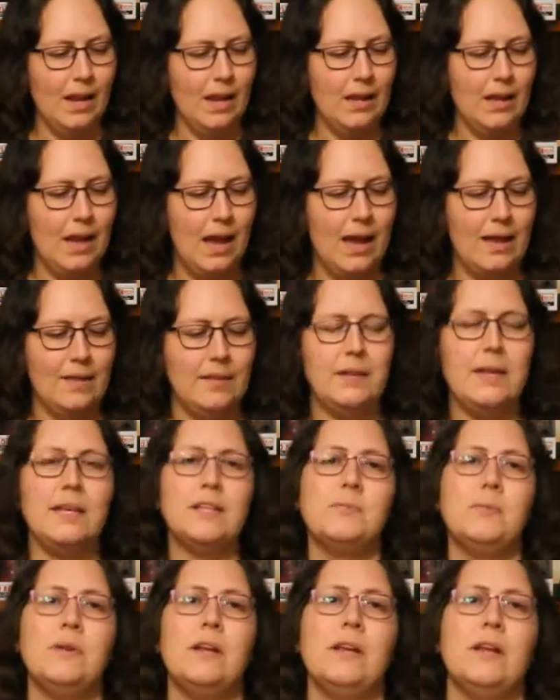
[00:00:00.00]
The
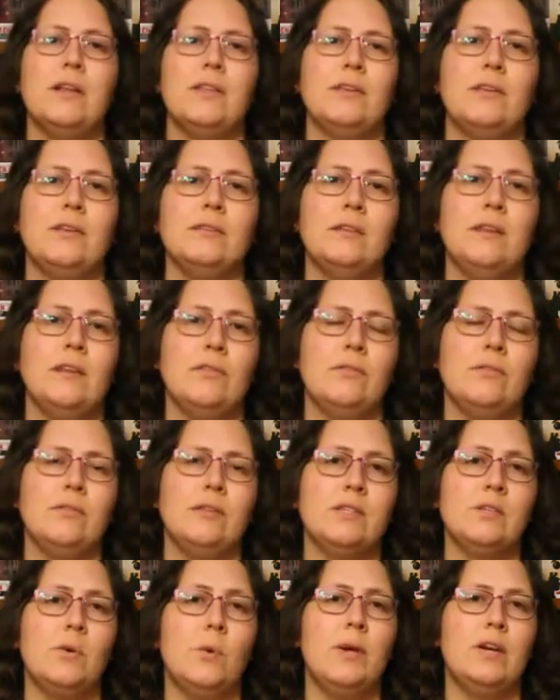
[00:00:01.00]
next one is another of
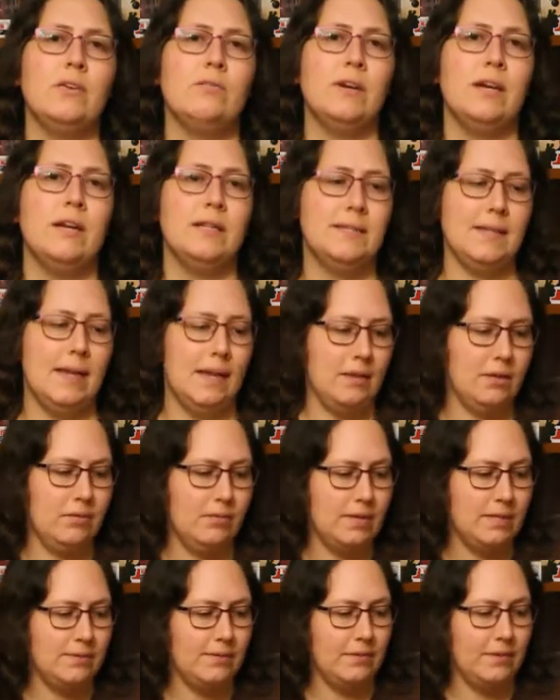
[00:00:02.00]
these quick reads. And the
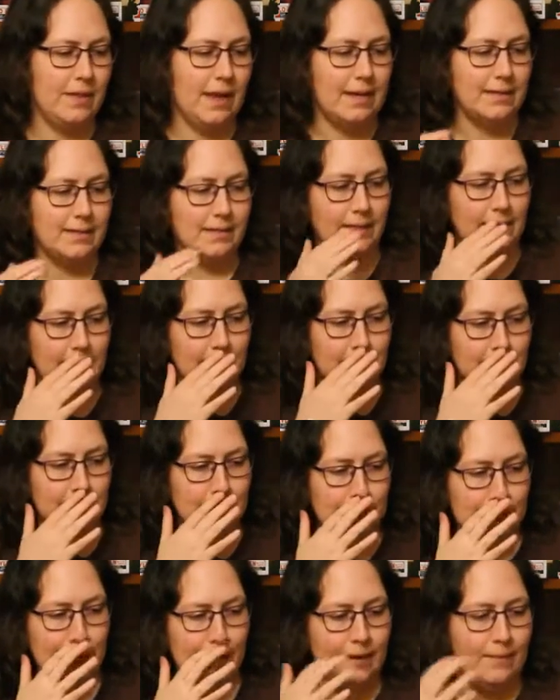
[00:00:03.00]
reason for that
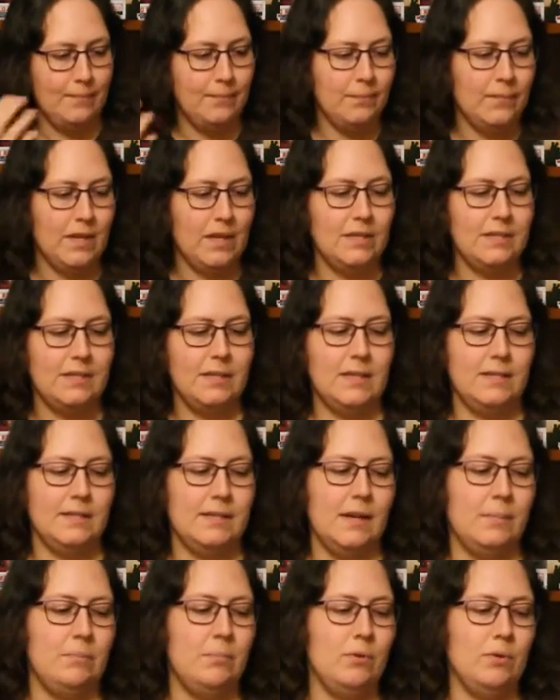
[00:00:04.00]
is it
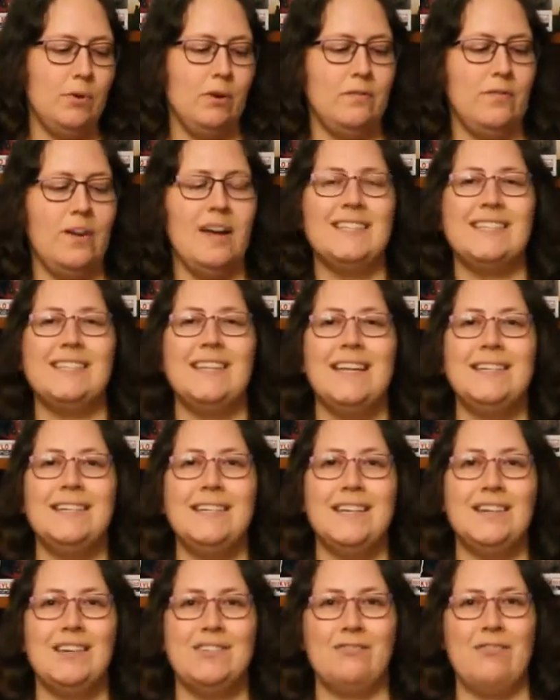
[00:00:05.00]
is a book of
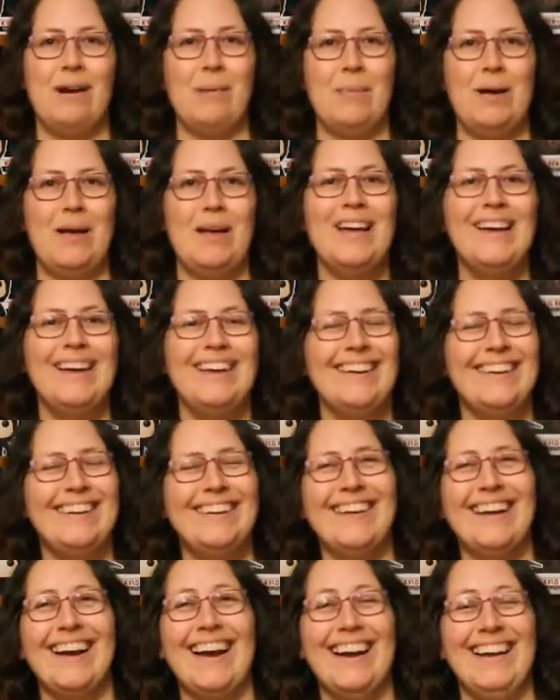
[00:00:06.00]
Icelandic grammar.
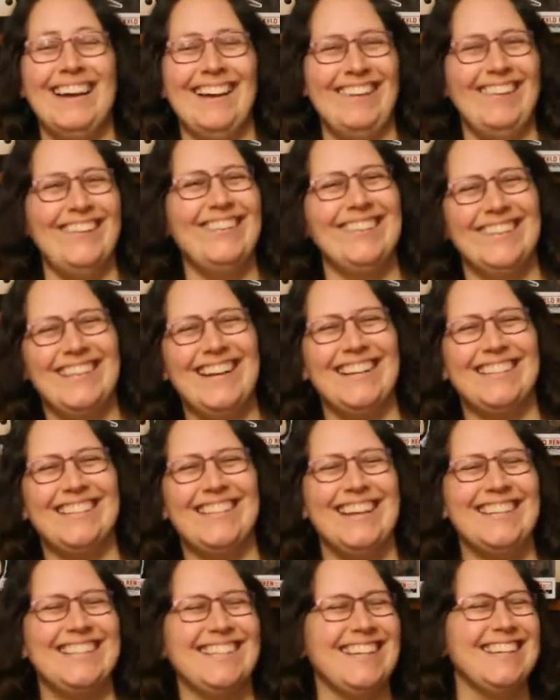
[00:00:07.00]
I know,
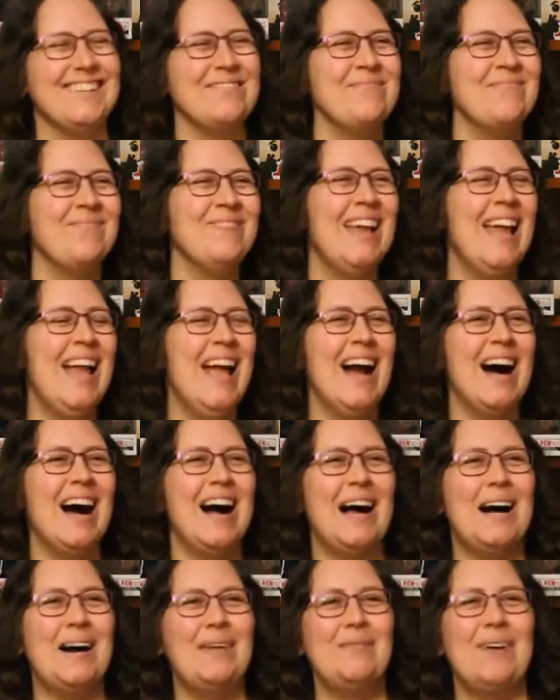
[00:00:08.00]
exciting.
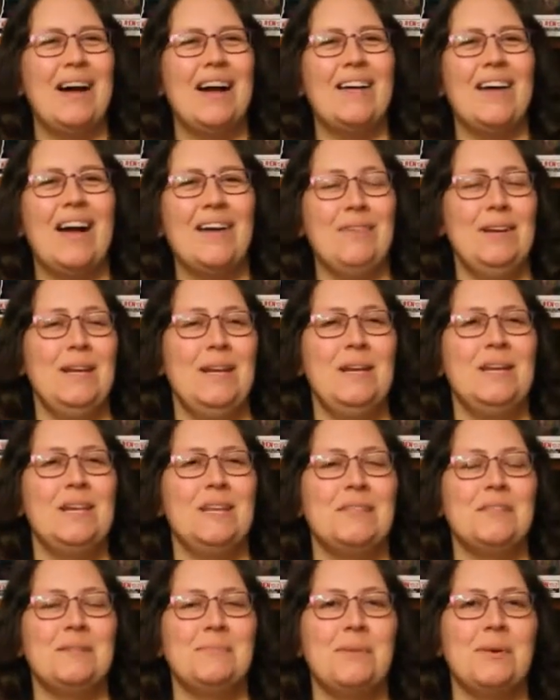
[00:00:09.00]
I really
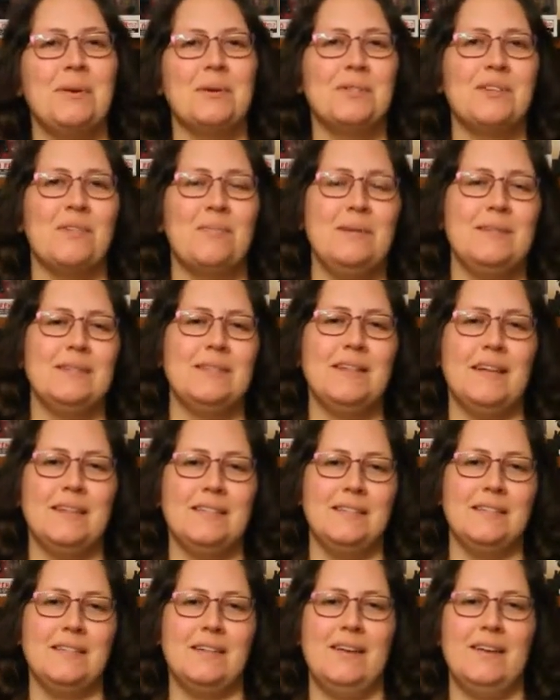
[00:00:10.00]
needed this book, so I've been
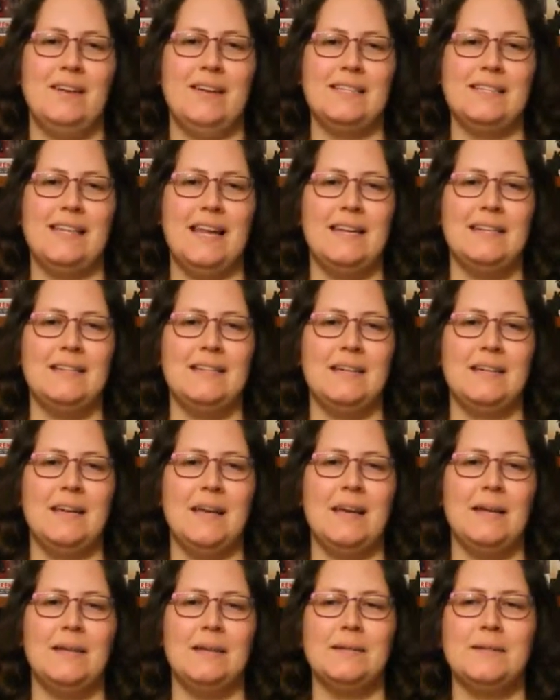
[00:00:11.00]
starting to learn Icelandic
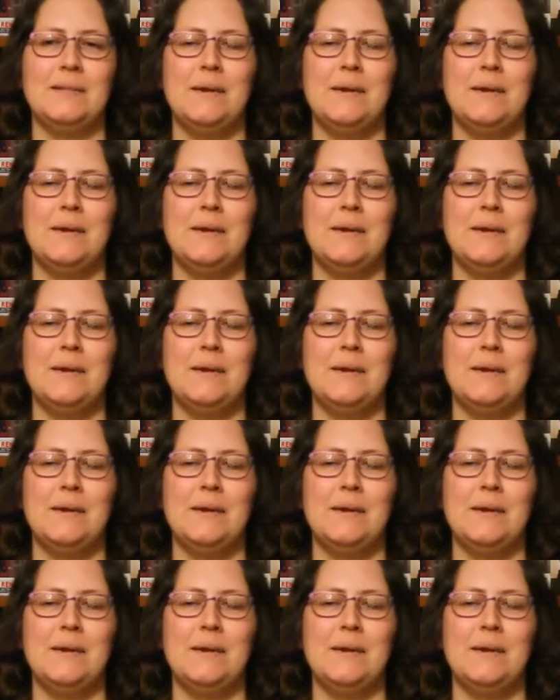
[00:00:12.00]
and